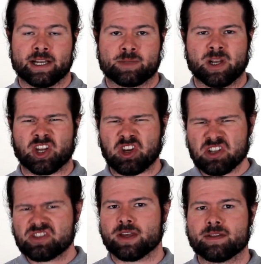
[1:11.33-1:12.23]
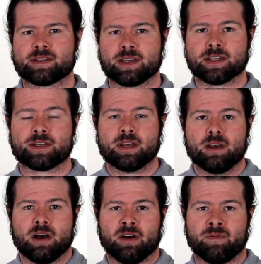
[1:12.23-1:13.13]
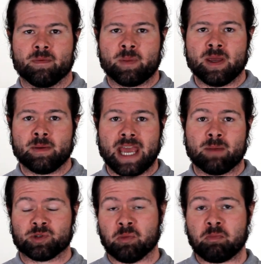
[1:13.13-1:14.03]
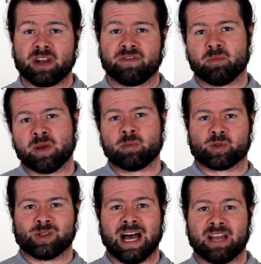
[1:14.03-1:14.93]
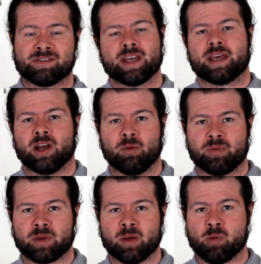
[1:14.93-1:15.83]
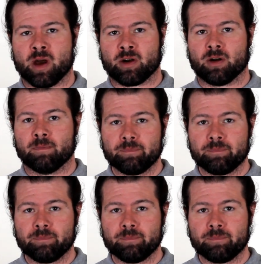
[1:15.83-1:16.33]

and it's been a good synthesis of being able to benefit people's lives and help them get better